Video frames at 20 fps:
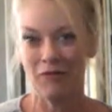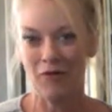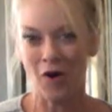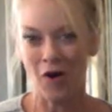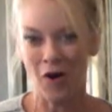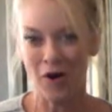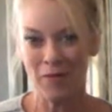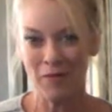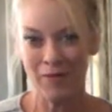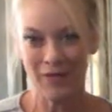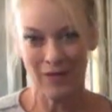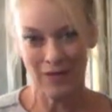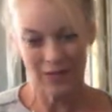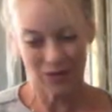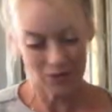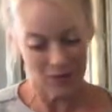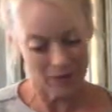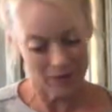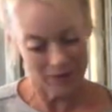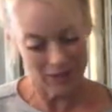farm
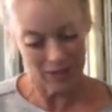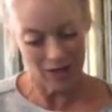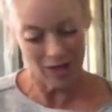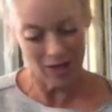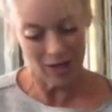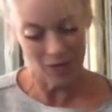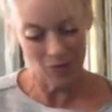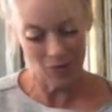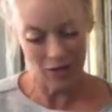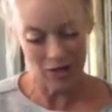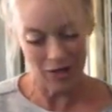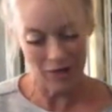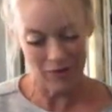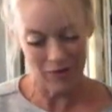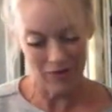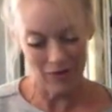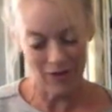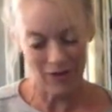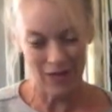is what it was called, where